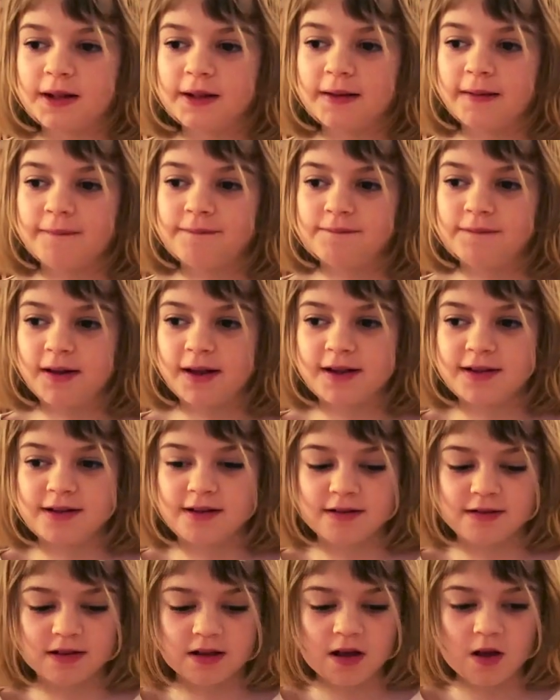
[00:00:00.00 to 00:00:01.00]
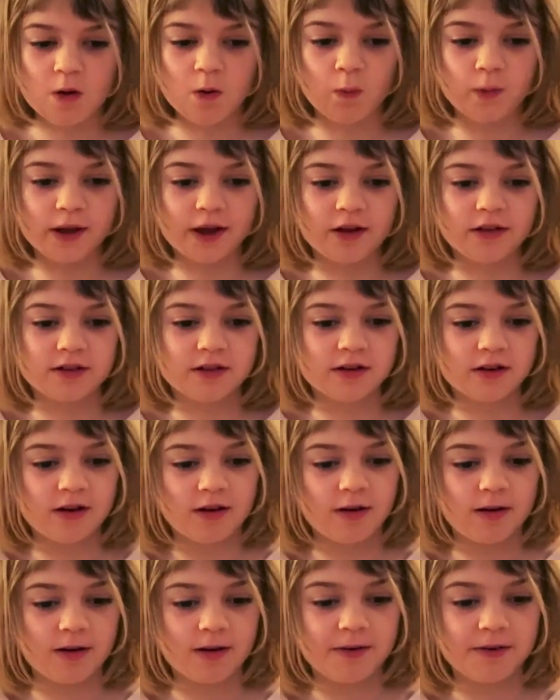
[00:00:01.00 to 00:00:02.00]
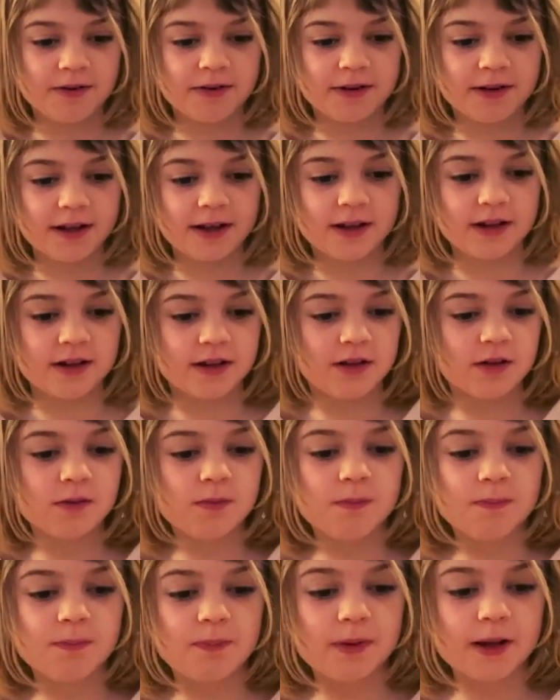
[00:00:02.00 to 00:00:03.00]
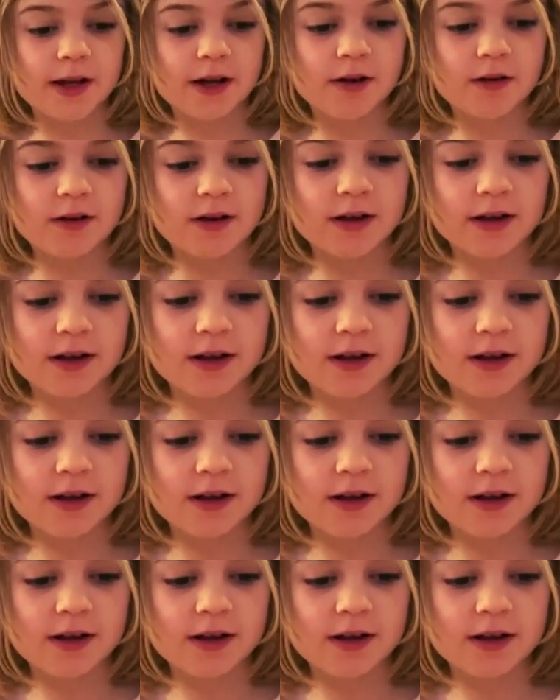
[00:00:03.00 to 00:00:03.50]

The fences, we are so ready to build